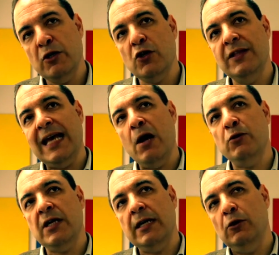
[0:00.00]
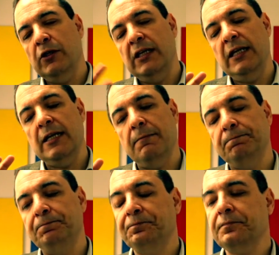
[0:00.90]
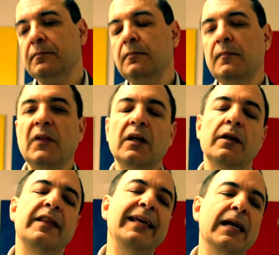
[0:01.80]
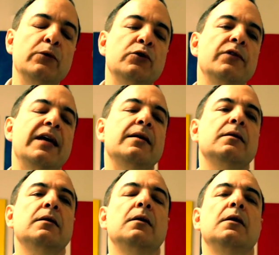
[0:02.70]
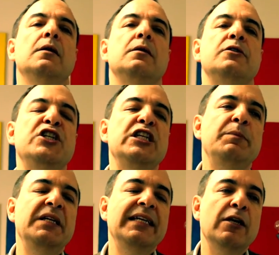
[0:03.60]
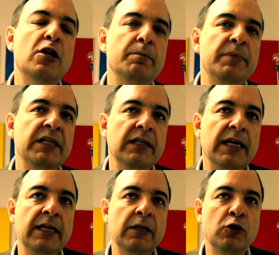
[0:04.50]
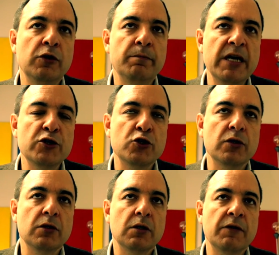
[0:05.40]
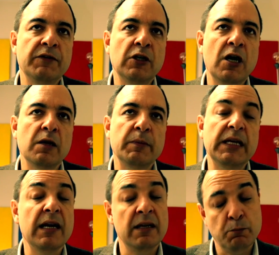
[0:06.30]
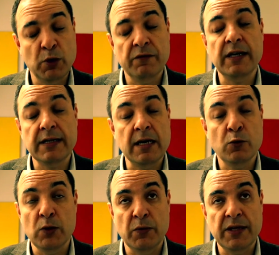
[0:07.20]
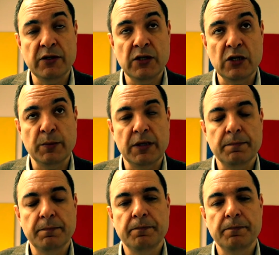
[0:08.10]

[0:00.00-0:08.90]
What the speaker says: much on the outside looking in, they counter that GDP cannot be a good measure of the economy. And in point of fact, I agree with that assessment.